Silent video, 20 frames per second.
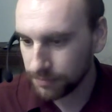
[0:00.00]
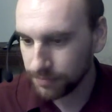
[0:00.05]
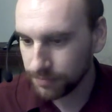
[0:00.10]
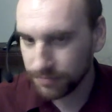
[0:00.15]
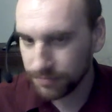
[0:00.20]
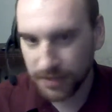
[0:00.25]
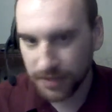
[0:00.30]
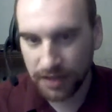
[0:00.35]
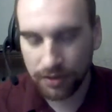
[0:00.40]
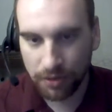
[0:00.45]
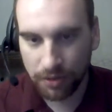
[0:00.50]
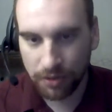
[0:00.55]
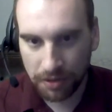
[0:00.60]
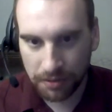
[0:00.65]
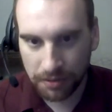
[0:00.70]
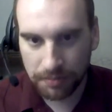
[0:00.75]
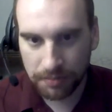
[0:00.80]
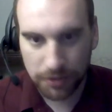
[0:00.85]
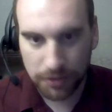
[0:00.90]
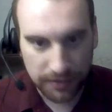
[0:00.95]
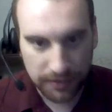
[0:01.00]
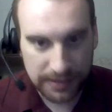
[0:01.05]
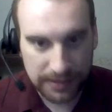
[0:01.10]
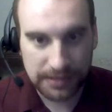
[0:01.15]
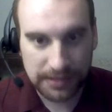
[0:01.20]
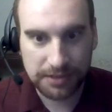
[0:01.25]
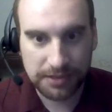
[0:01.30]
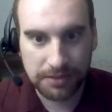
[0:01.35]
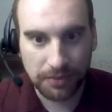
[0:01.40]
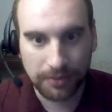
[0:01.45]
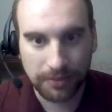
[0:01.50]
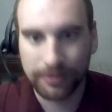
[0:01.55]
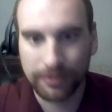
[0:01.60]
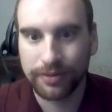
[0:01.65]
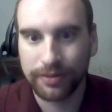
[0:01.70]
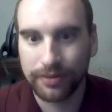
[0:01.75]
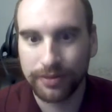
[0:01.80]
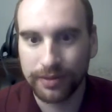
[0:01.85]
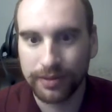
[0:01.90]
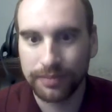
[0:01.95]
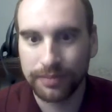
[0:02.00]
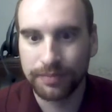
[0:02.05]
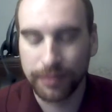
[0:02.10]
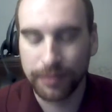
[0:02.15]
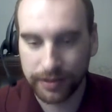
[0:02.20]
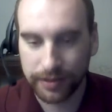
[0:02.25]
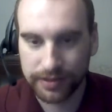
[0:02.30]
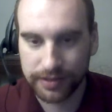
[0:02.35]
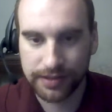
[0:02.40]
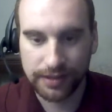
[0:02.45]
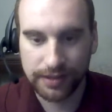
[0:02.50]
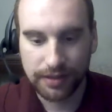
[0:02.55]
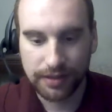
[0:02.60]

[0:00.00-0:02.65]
in horror movies or horror books.